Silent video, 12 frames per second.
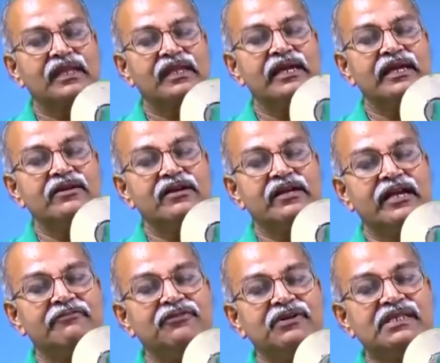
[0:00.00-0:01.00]
and you
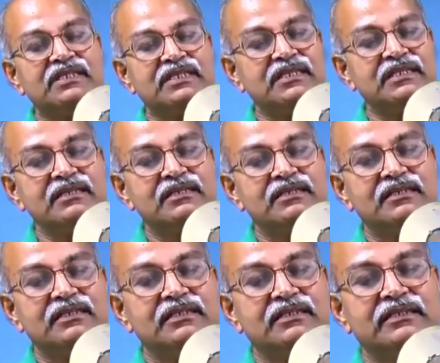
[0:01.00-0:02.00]
carefully see
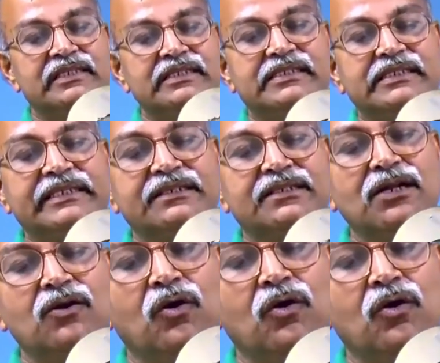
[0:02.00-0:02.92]
the central